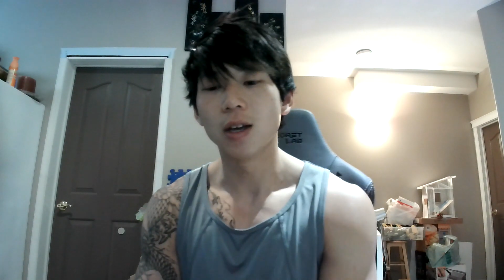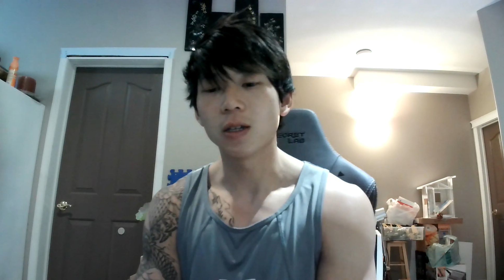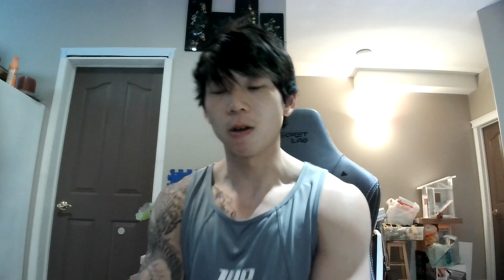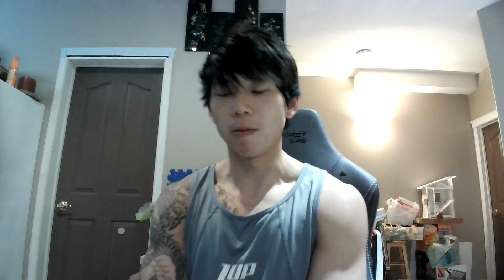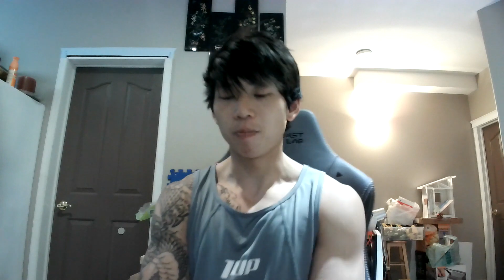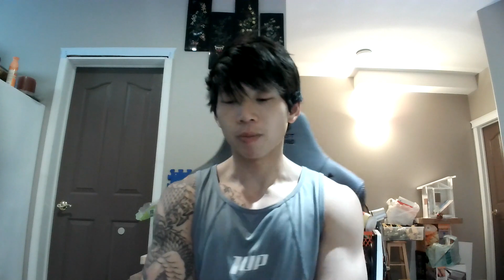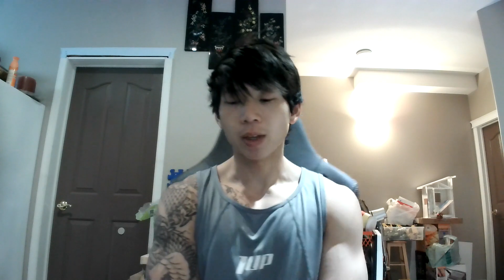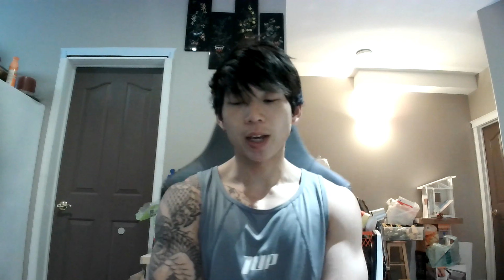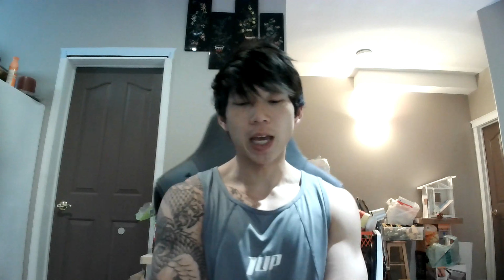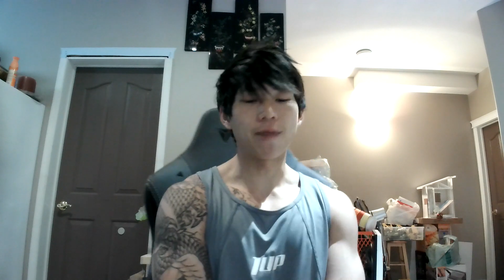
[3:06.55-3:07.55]
So,
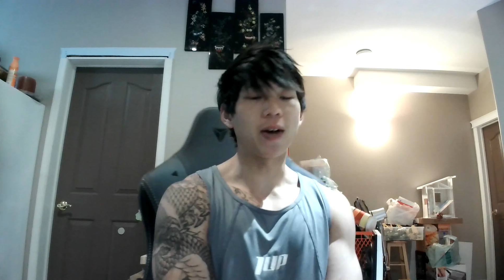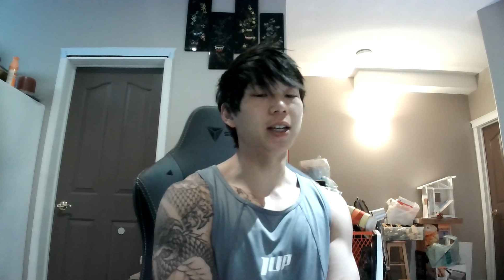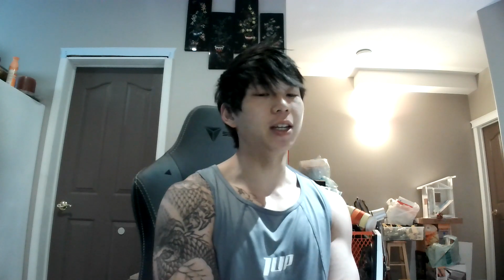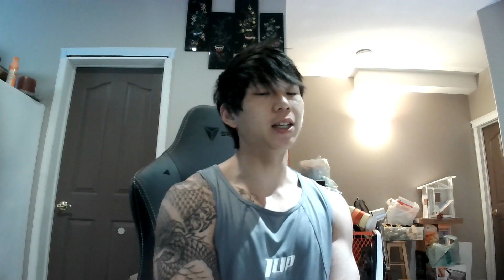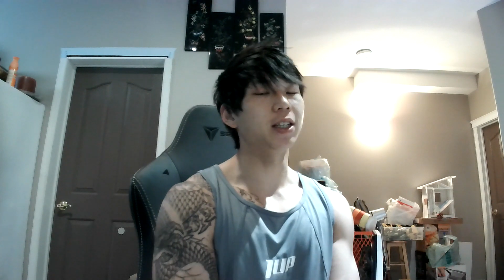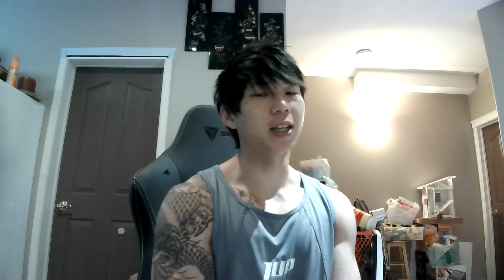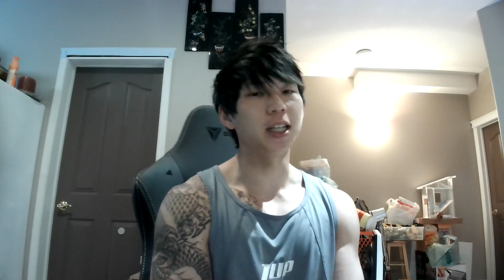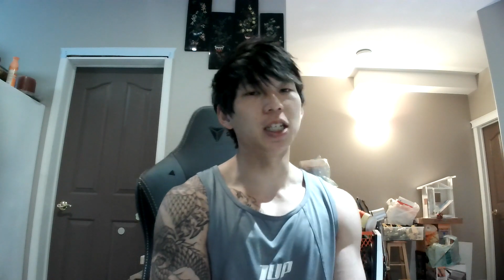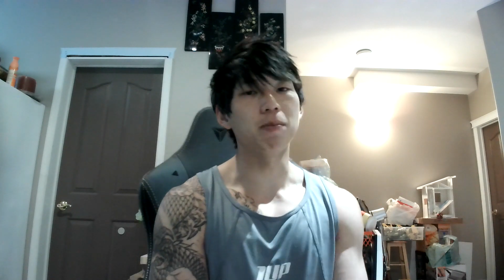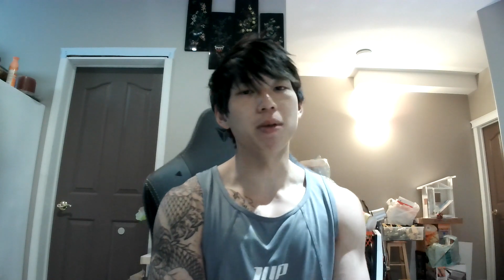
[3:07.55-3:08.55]
if I did
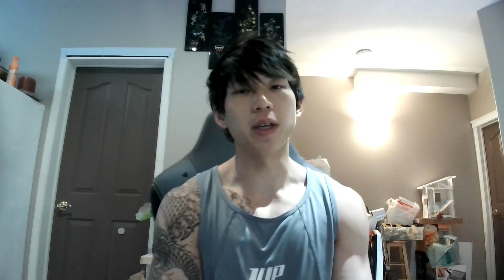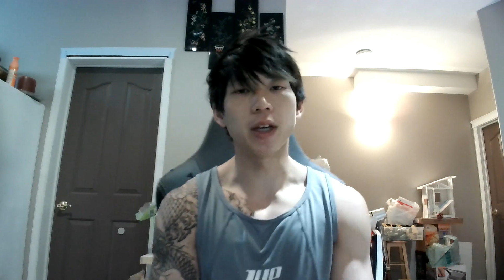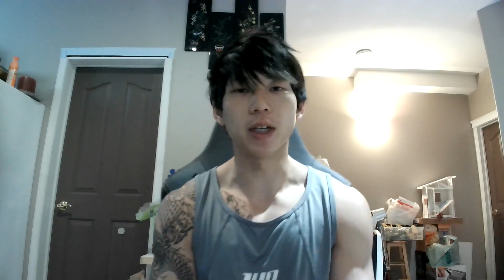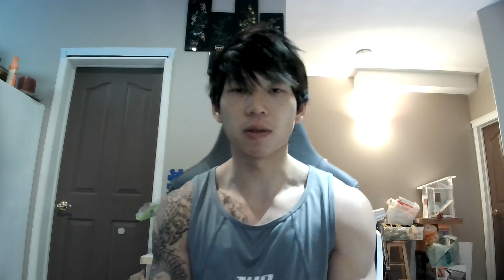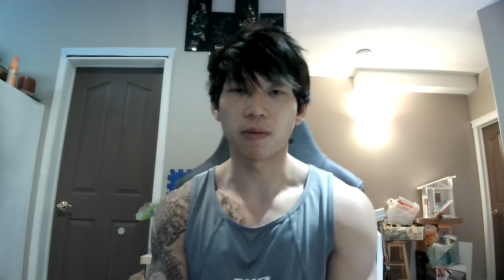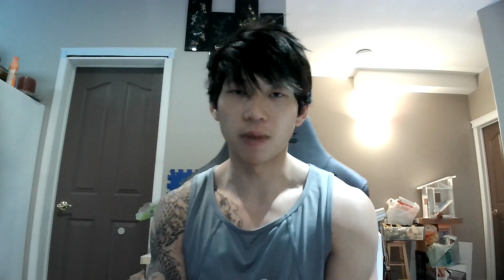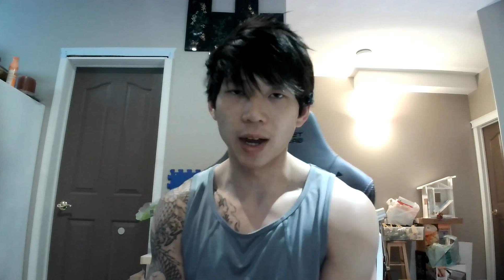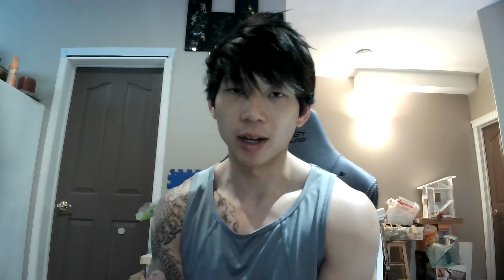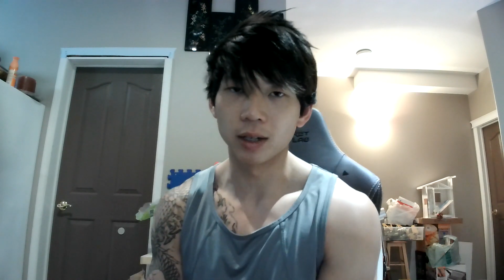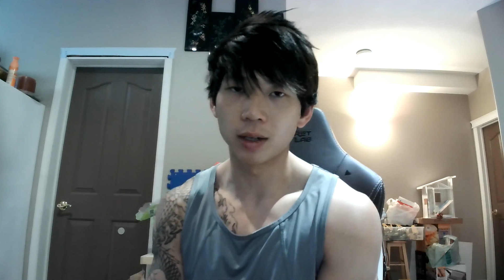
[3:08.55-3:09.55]
decide to be his
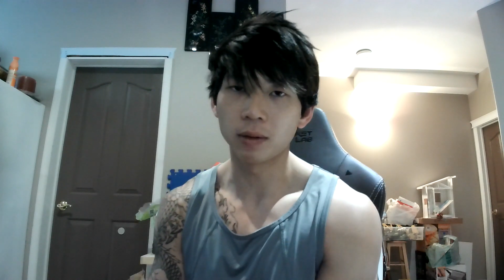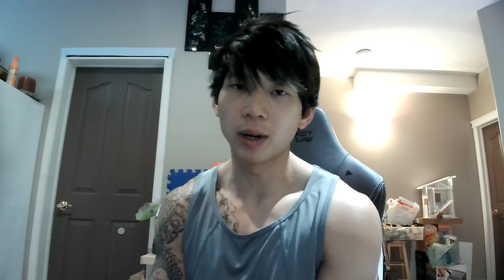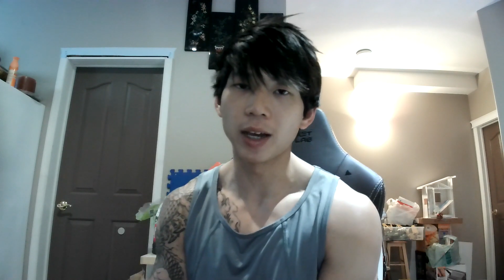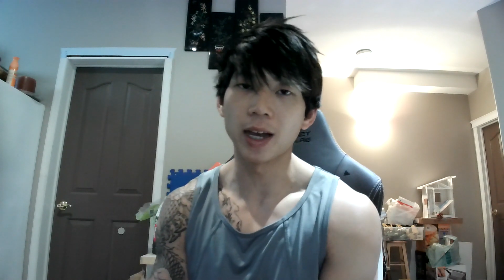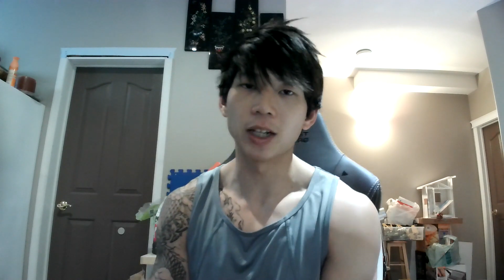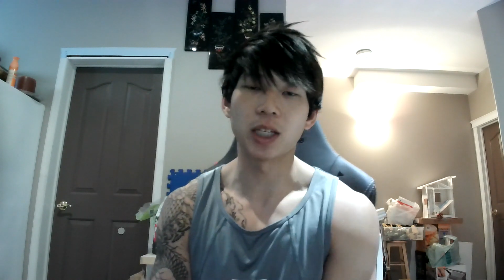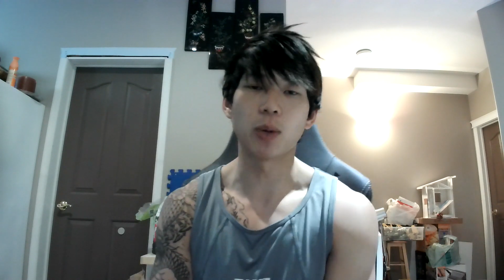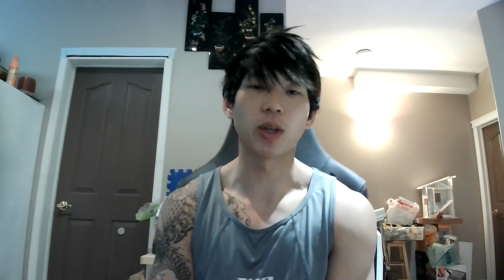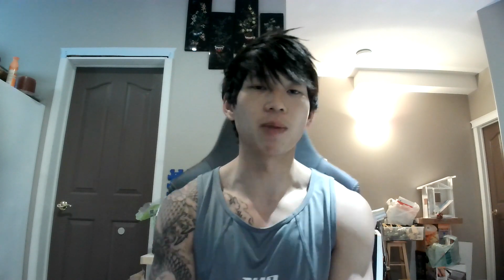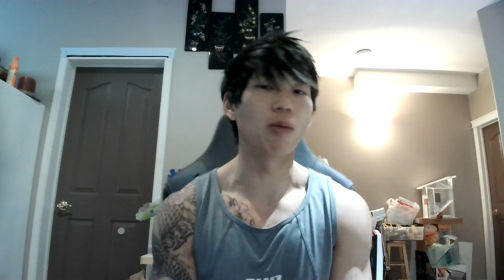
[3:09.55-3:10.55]
friend, right, and
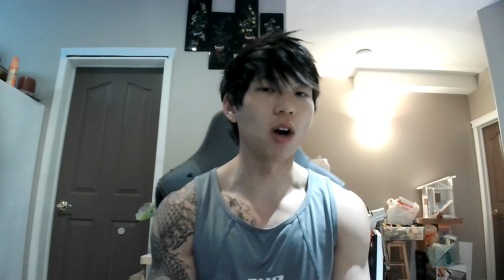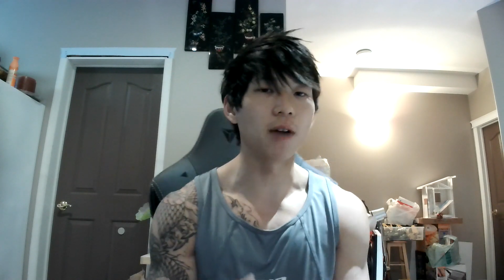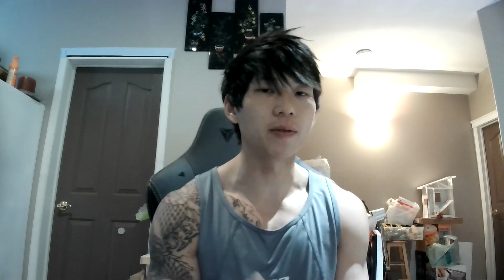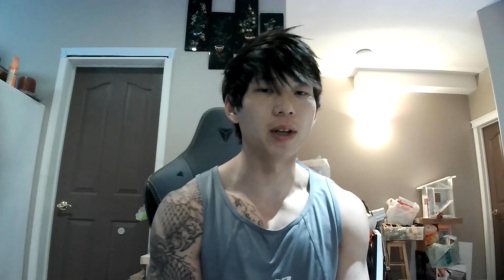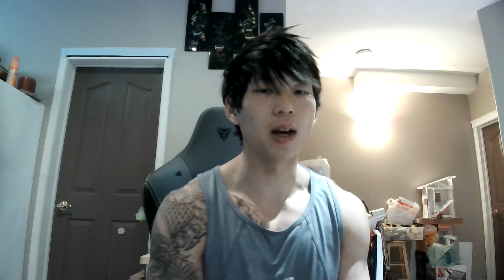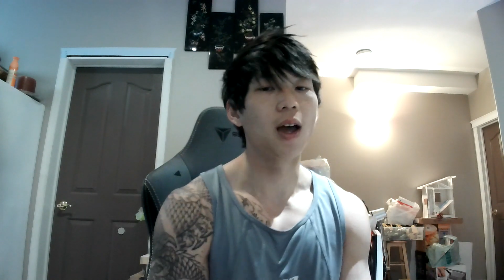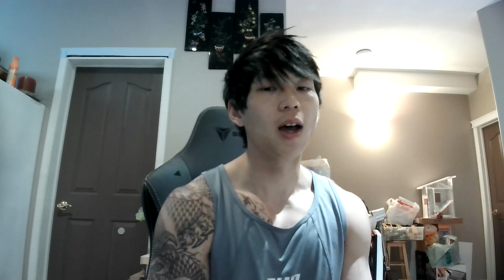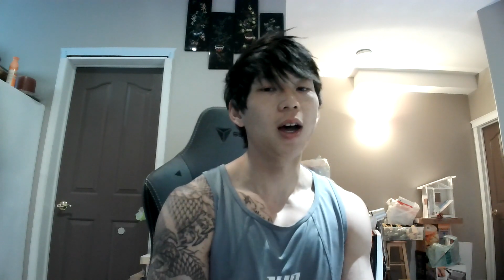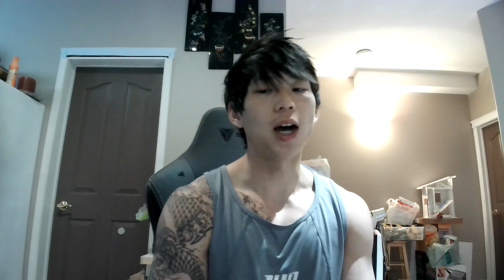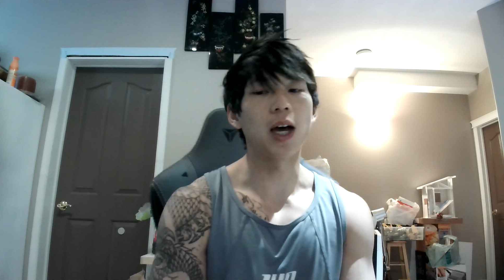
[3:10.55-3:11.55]
sit with him more often,
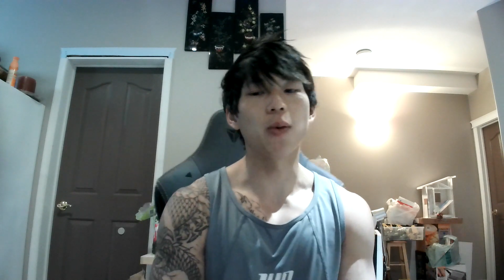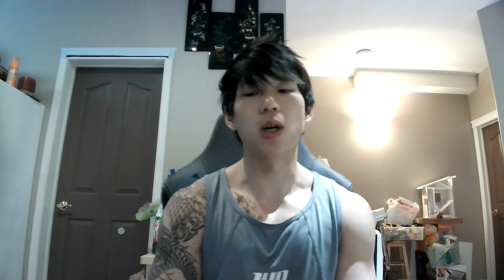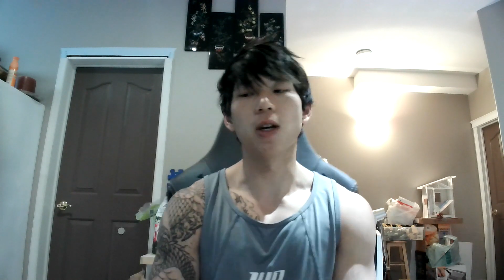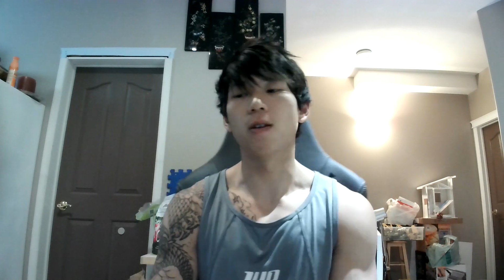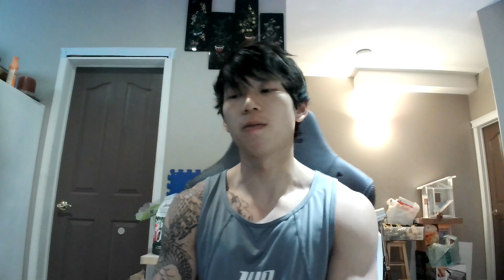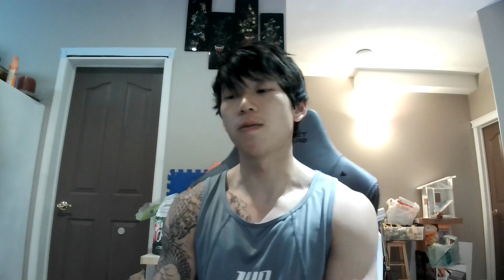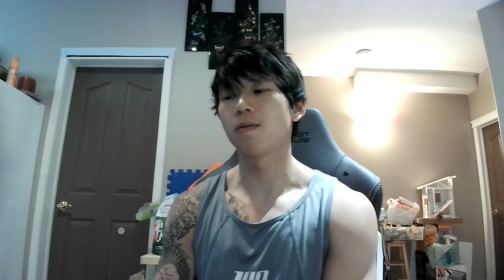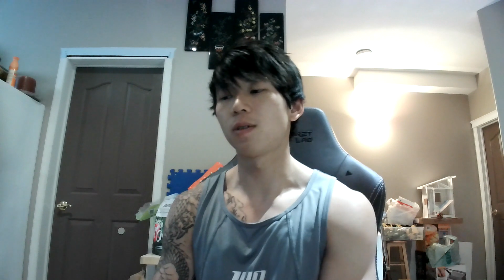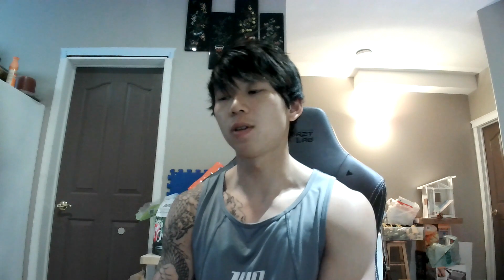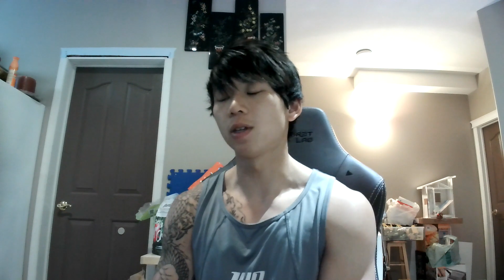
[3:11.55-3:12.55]
I would have,
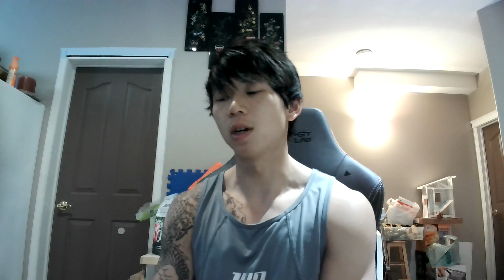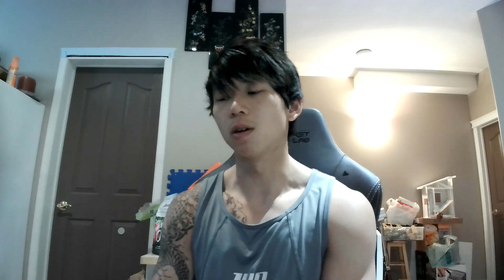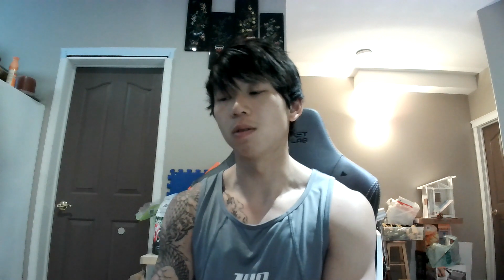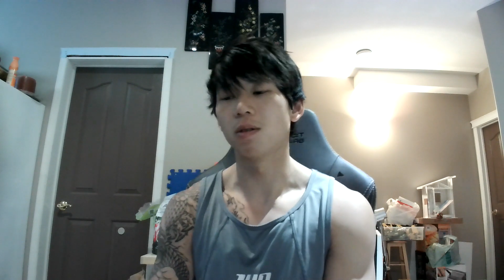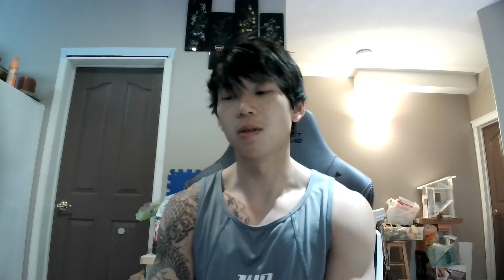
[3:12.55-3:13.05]
you know,